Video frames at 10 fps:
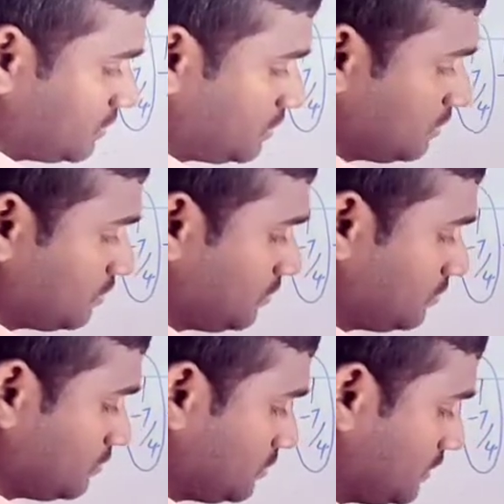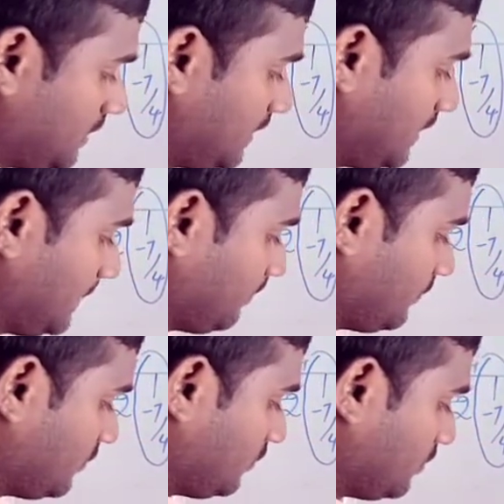2, 3,
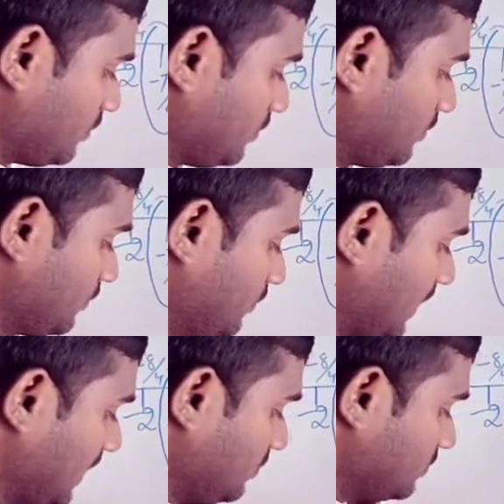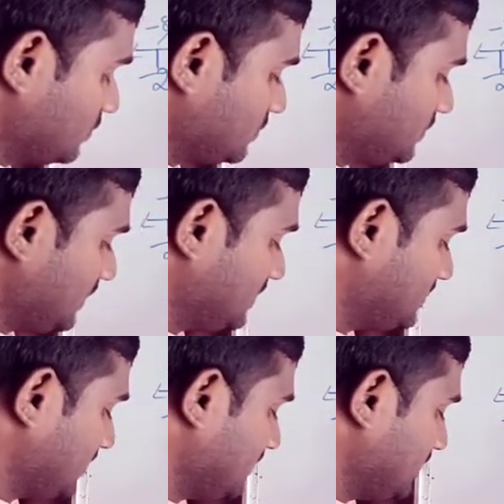4, 5, 6,
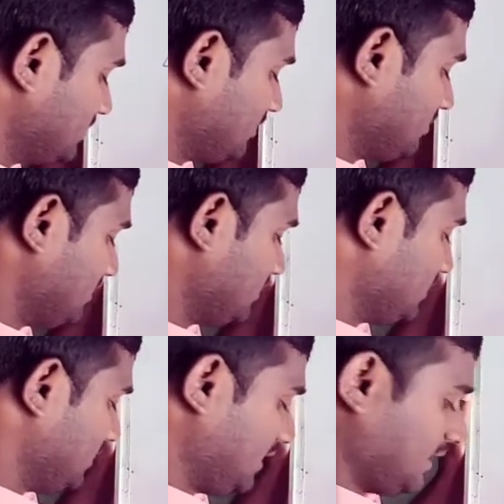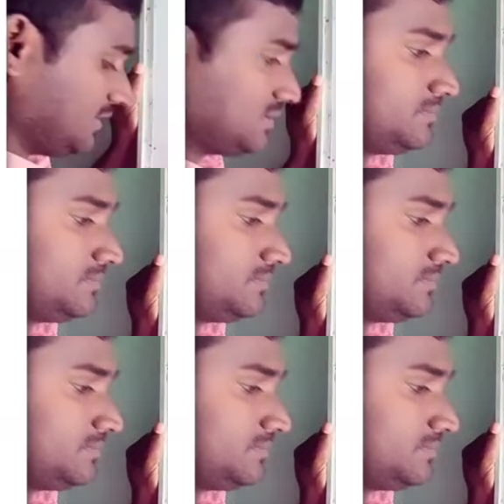7, 8.